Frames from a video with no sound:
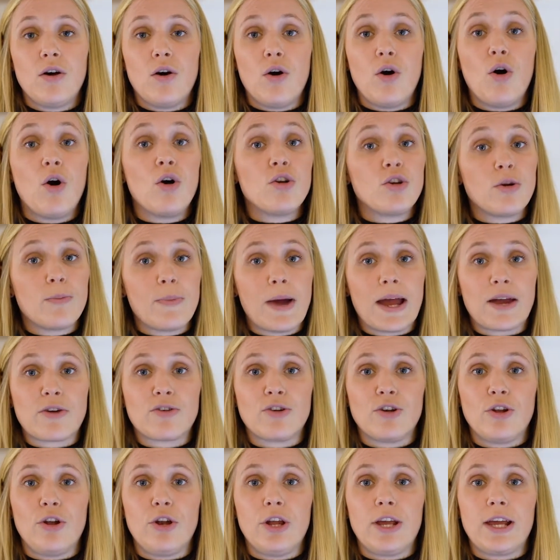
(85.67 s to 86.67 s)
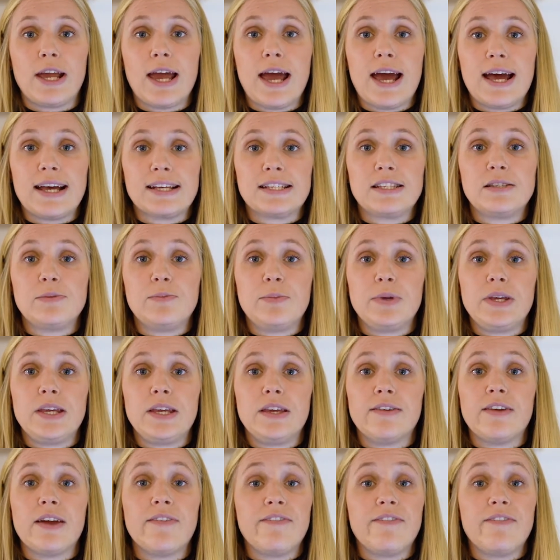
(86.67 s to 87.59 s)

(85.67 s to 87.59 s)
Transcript: All your microlearning has to be